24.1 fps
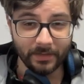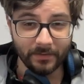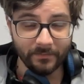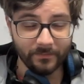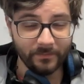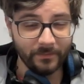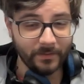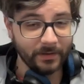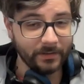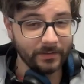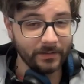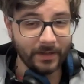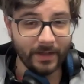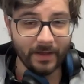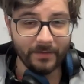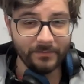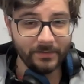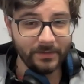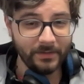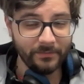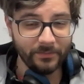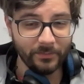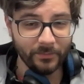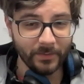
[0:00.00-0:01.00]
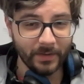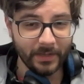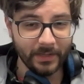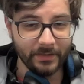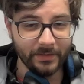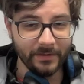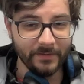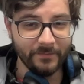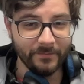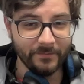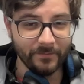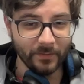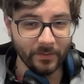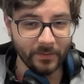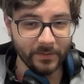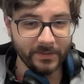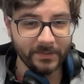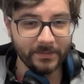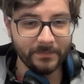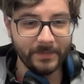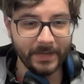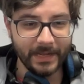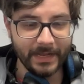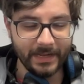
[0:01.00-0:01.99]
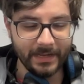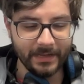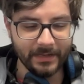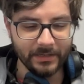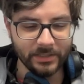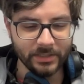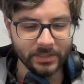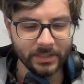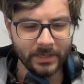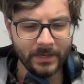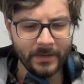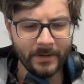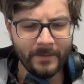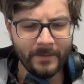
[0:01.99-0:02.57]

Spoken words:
In fact, I haven't even read the first page.